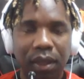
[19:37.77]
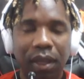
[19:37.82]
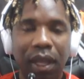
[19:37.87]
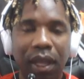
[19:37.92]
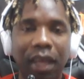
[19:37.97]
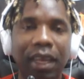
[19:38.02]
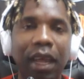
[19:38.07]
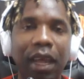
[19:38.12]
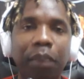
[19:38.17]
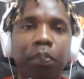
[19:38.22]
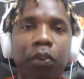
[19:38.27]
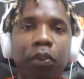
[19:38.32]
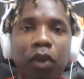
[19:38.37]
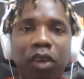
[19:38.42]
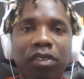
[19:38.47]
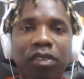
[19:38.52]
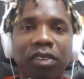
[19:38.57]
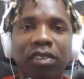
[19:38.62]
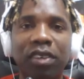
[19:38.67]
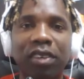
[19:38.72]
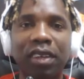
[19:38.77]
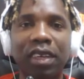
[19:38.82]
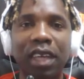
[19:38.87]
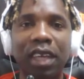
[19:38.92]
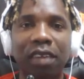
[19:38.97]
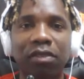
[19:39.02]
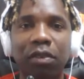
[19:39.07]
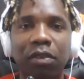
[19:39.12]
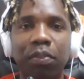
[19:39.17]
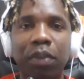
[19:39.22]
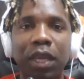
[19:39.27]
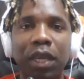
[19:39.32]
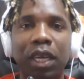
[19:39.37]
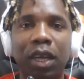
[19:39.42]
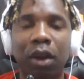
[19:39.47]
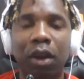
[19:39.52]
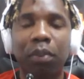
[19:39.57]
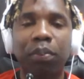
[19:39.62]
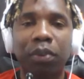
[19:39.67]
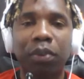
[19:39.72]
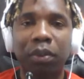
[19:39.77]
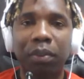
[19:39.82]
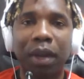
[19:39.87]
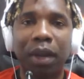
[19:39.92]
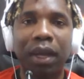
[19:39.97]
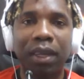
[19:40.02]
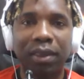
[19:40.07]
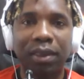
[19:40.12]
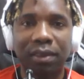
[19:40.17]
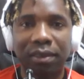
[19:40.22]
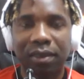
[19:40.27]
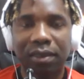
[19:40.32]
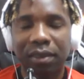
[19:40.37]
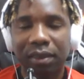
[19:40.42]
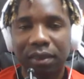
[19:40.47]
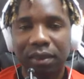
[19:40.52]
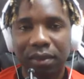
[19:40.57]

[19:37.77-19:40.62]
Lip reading: And that process could never be compromised.